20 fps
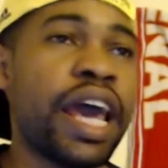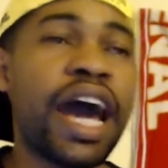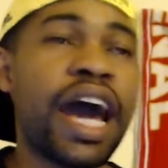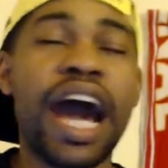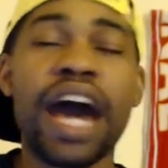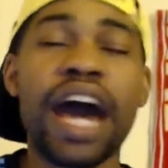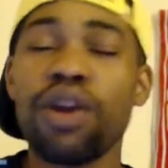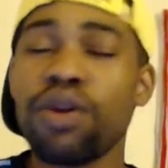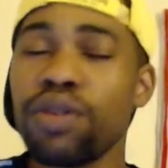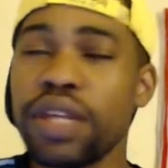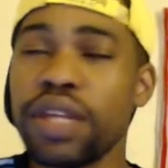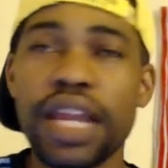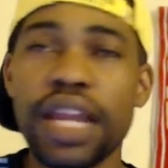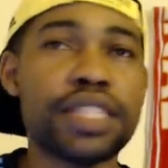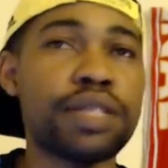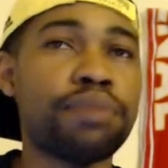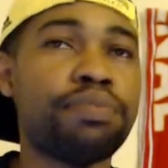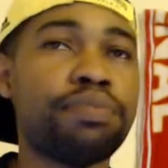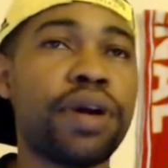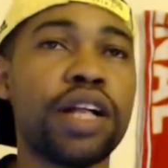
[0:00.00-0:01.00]
I don't think
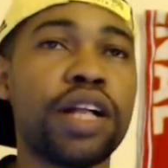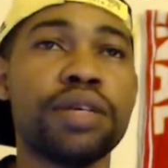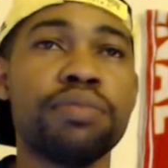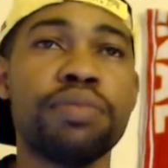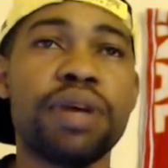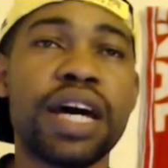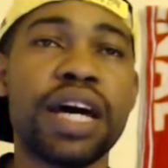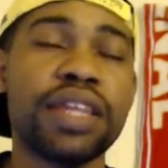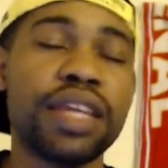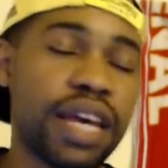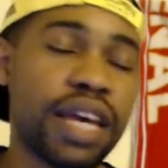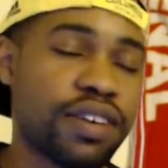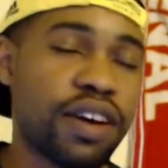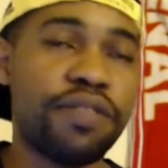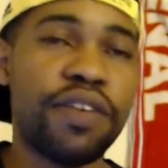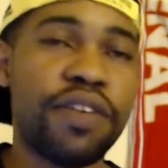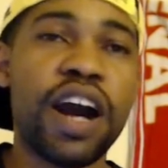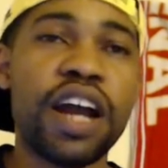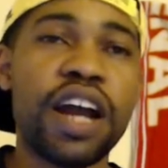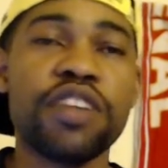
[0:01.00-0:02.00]
that's a penalty, man. I think that's
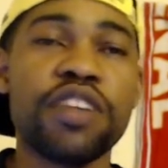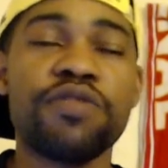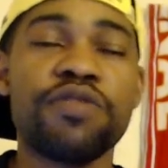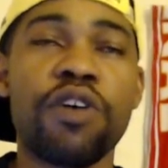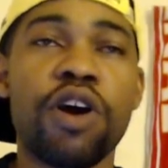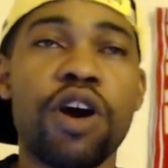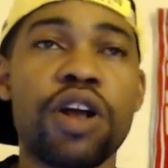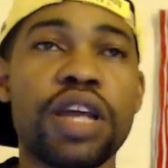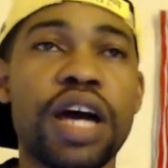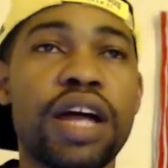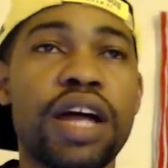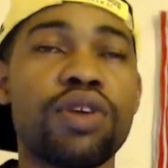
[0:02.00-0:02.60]
Cavani's fault.